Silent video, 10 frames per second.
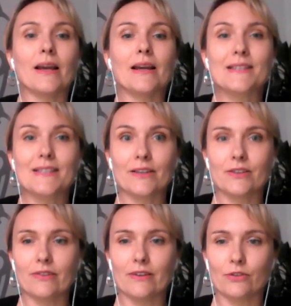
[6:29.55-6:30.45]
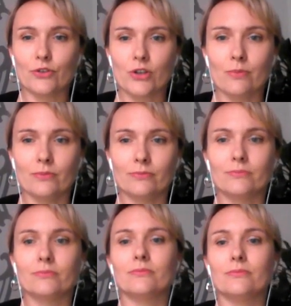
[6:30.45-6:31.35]
Executive level job,
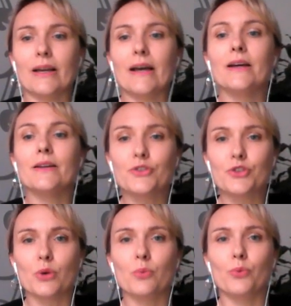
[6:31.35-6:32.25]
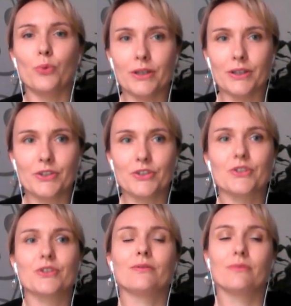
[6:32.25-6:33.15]
and a job which
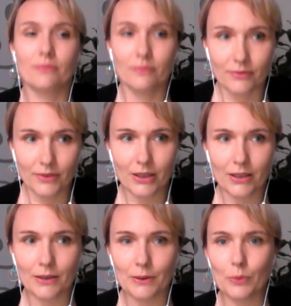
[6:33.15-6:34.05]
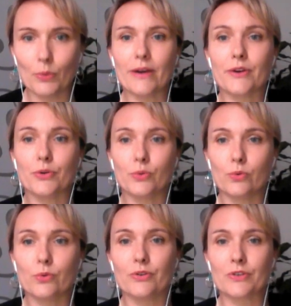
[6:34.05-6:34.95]
where you
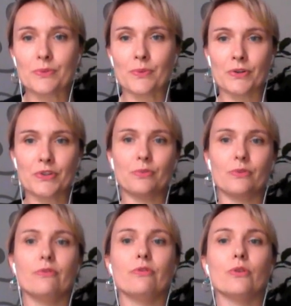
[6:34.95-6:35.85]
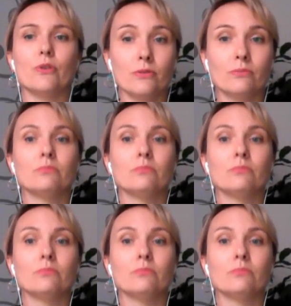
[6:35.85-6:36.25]
would be responsible for